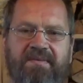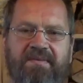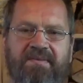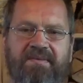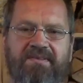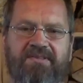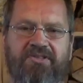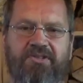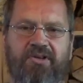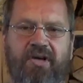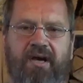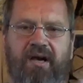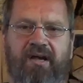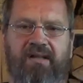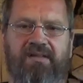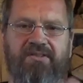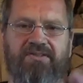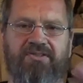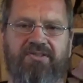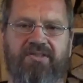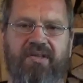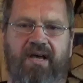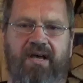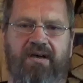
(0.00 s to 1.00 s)

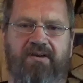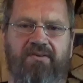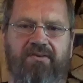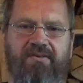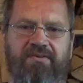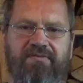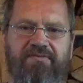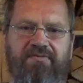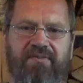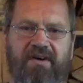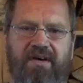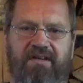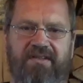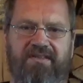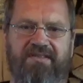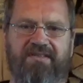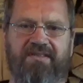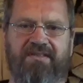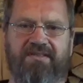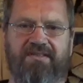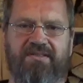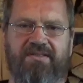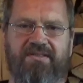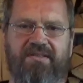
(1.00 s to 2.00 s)
child
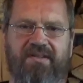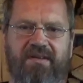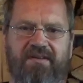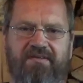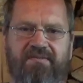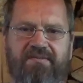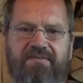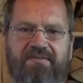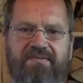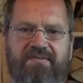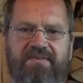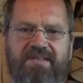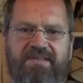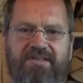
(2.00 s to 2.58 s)
sacrifice and stuff.